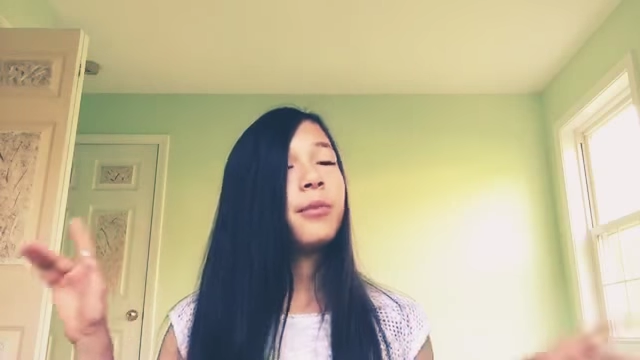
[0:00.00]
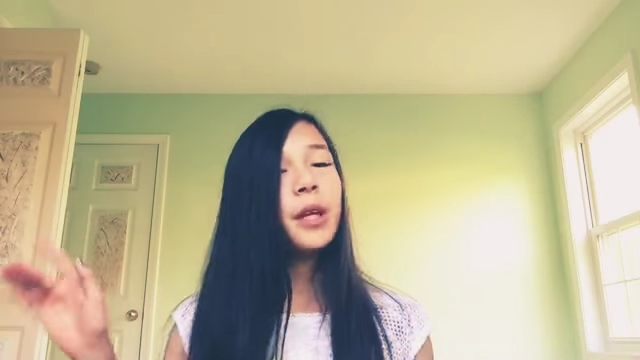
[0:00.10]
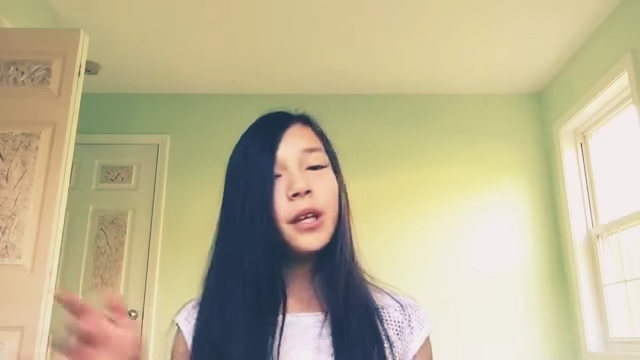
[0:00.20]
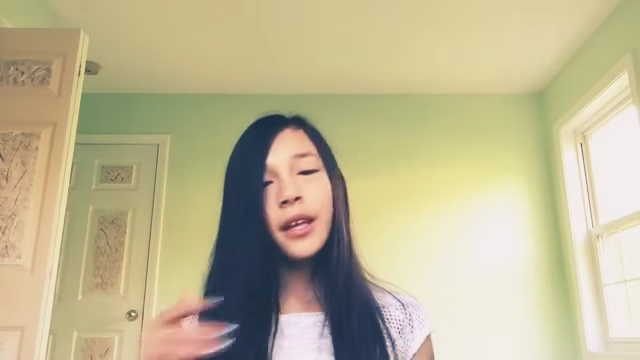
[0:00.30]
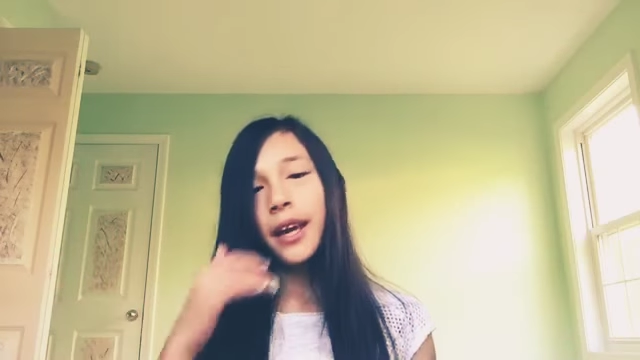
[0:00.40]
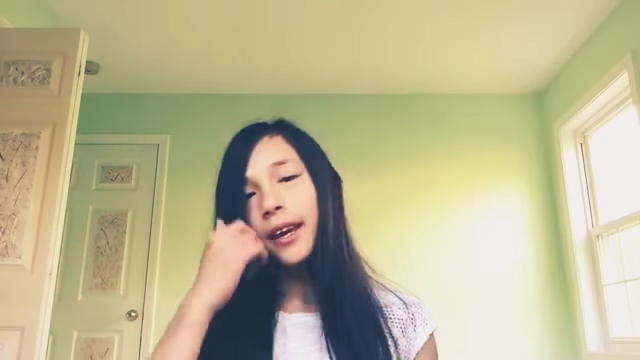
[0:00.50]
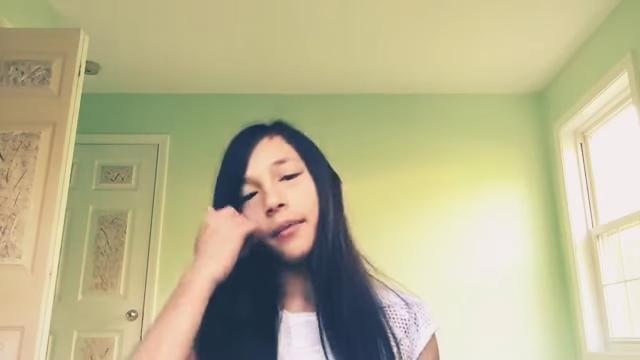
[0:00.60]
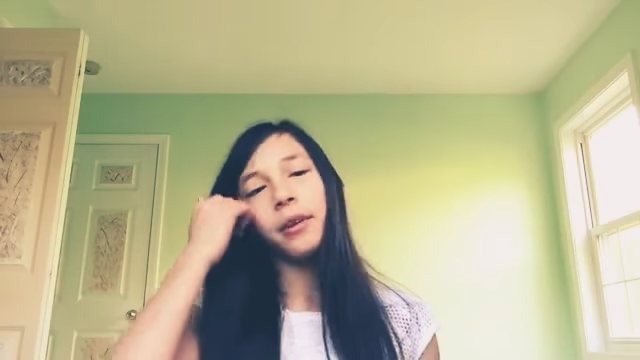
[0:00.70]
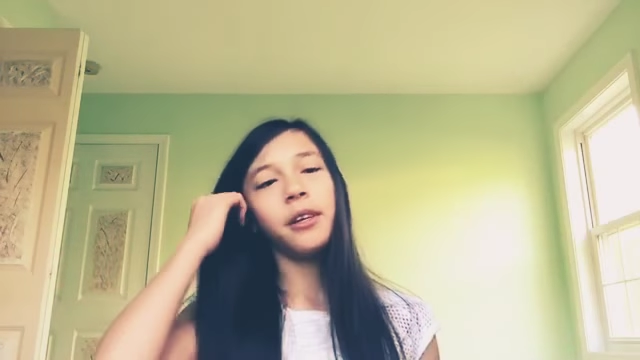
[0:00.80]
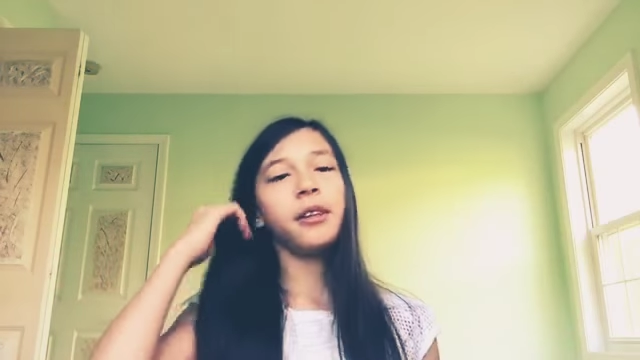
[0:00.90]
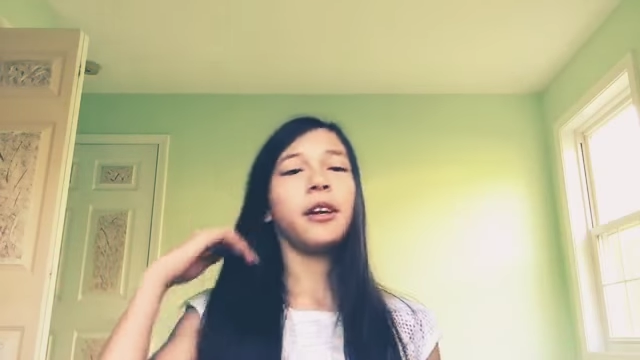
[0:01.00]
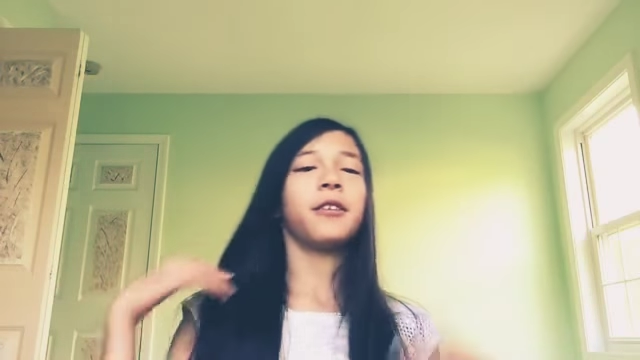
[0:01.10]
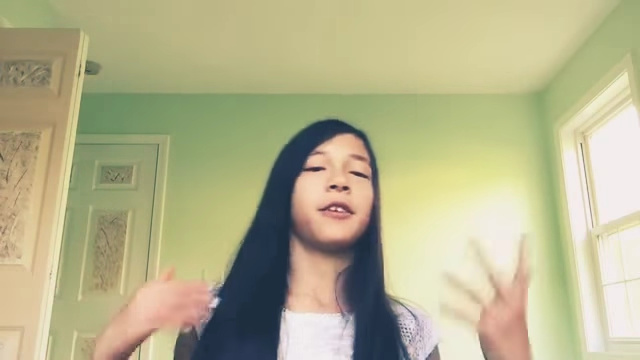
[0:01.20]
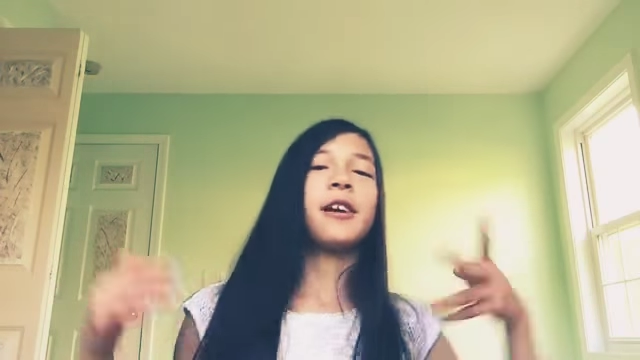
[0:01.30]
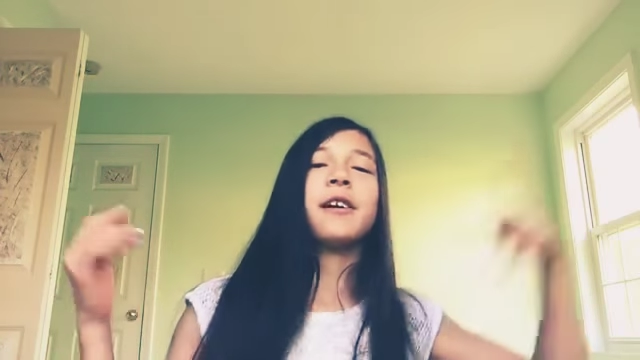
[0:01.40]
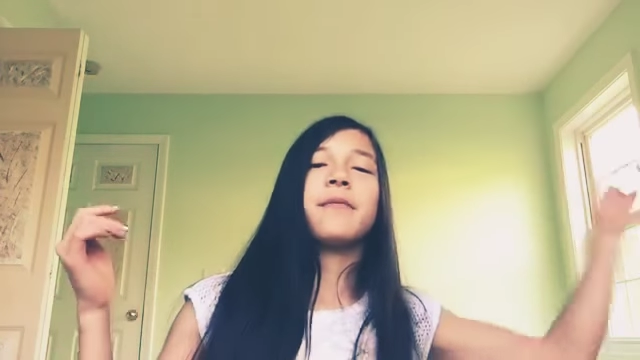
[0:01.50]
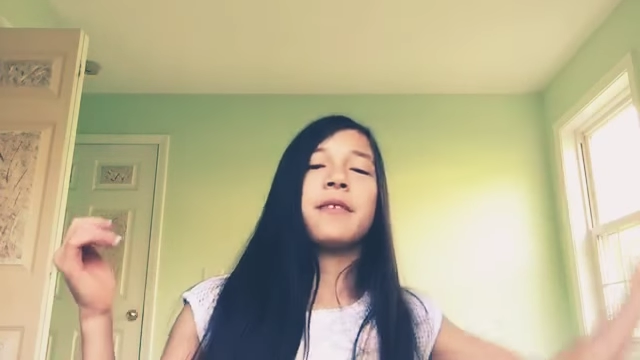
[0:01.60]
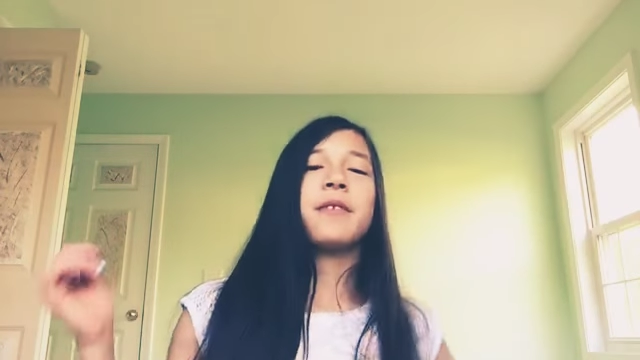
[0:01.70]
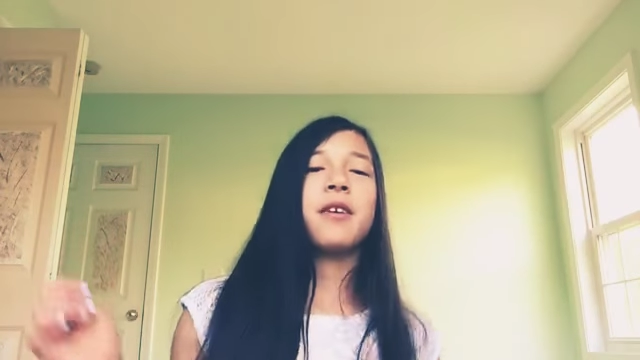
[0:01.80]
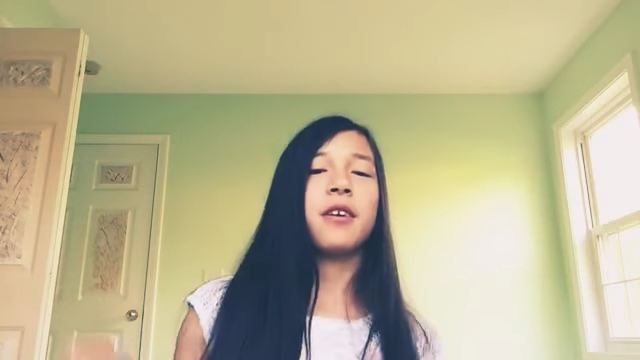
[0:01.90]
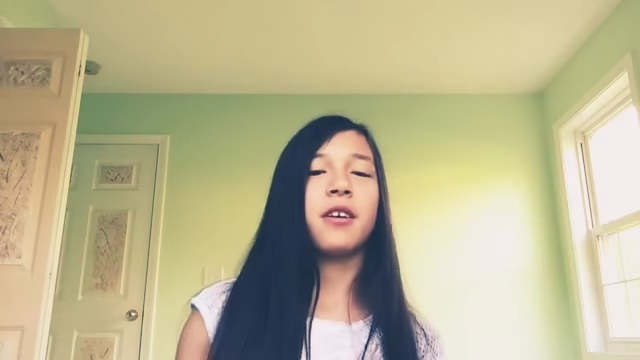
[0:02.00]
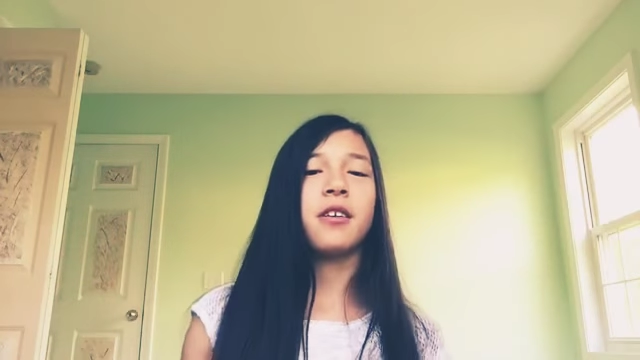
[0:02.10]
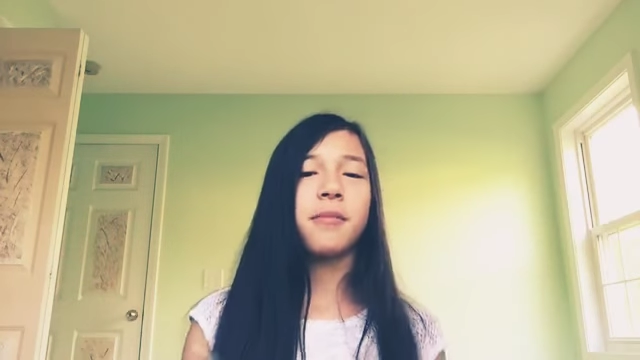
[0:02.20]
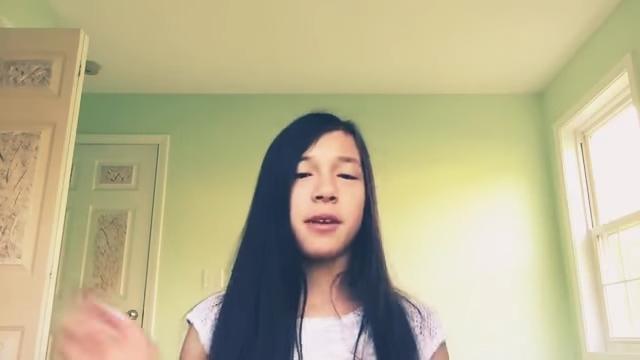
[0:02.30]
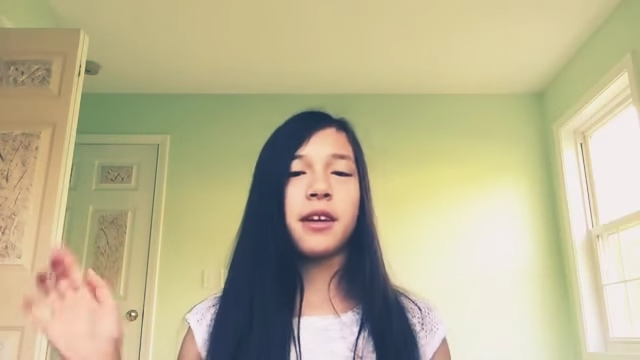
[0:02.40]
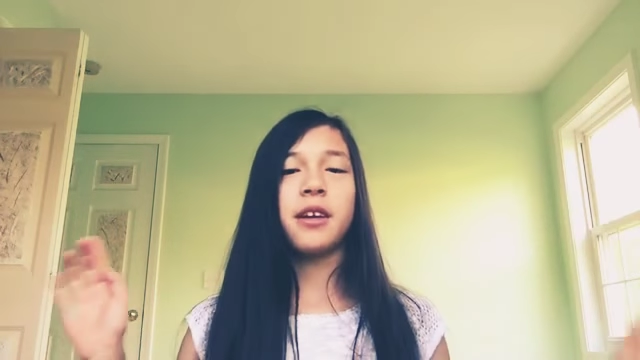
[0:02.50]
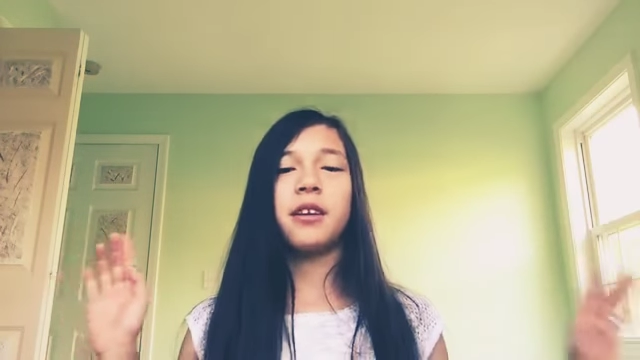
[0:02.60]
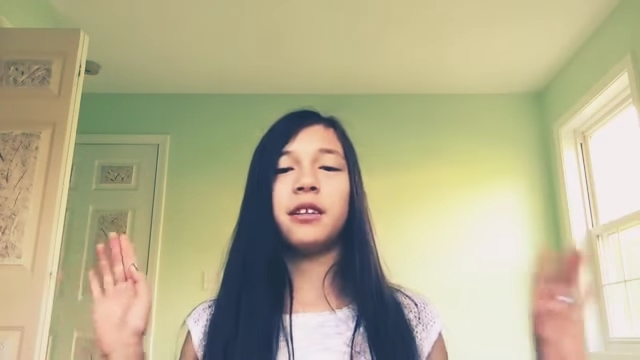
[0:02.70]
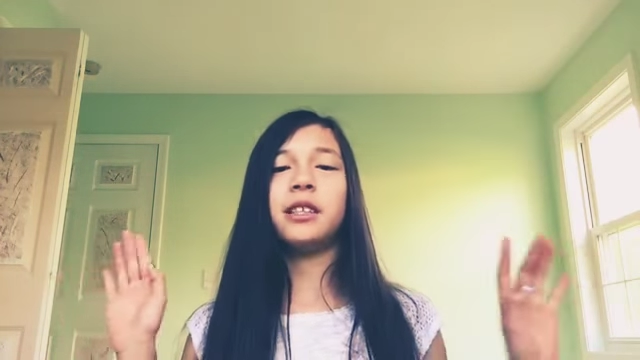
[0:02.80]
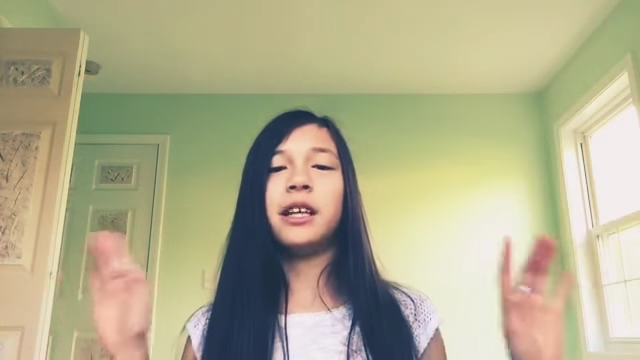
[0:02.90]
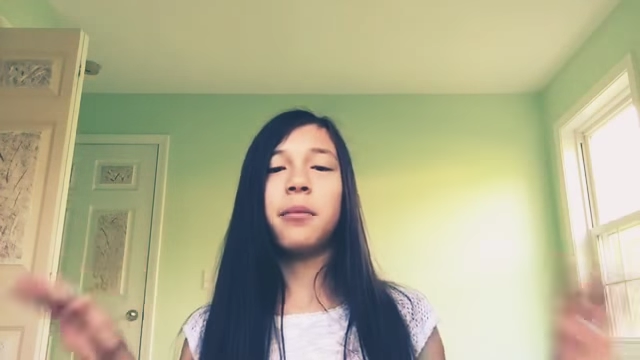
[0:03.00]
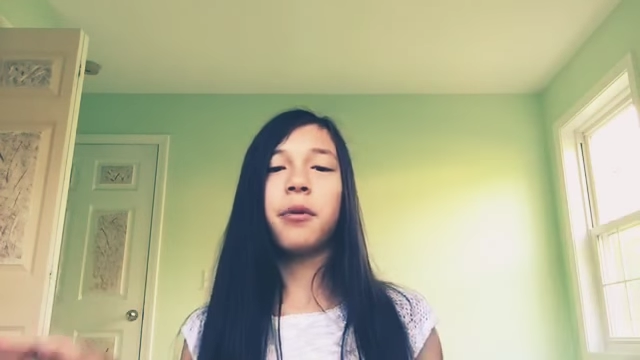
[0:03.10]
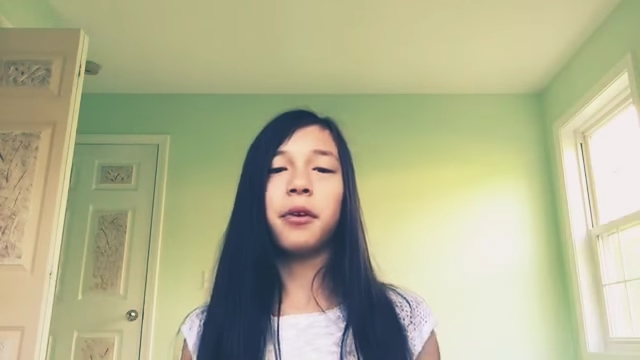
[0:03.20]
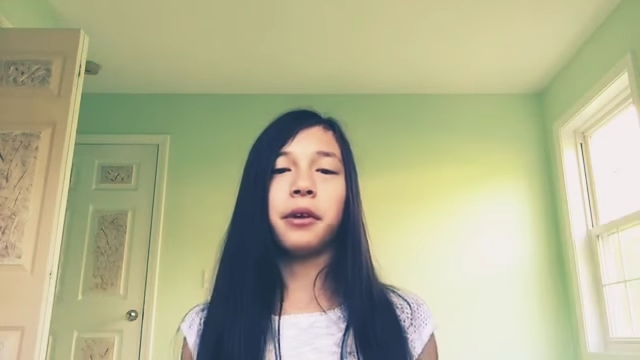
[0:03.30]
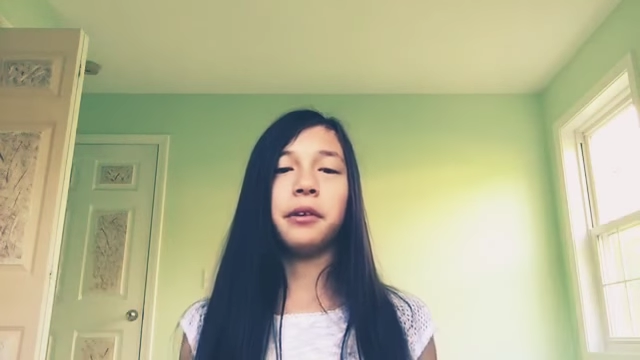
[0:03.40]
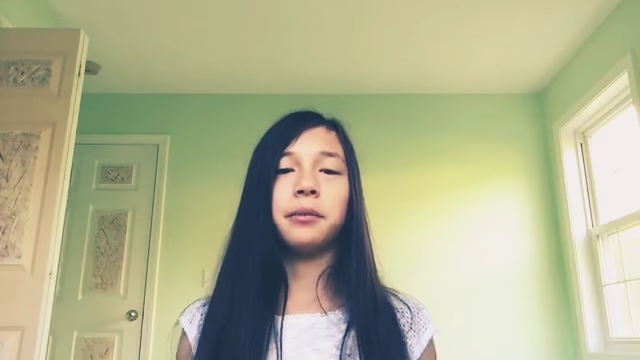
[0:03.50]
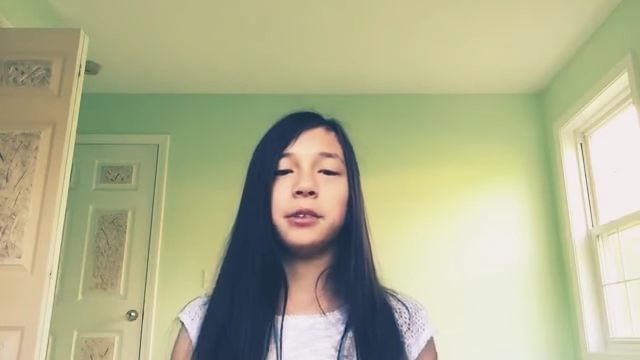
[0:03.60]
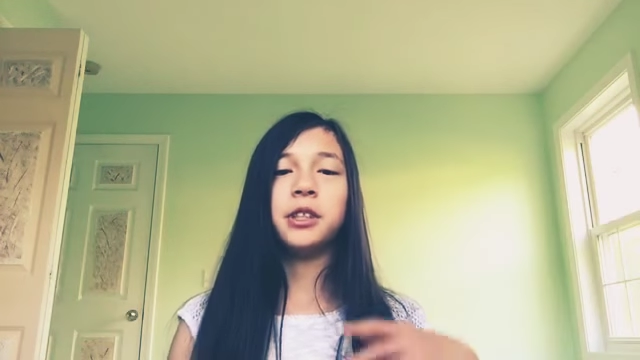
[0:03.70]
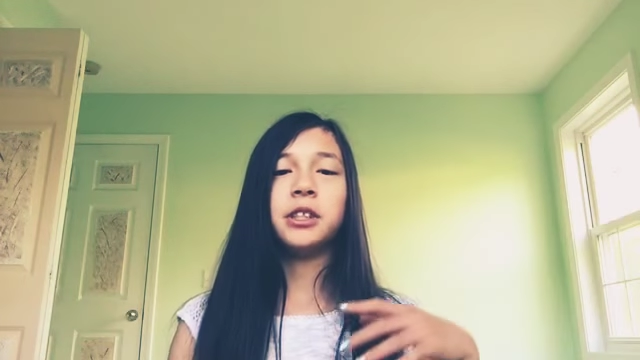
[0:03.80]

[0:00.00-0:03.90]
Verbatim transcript: me and Kami, the other Kami, are gonna be in separate rooms.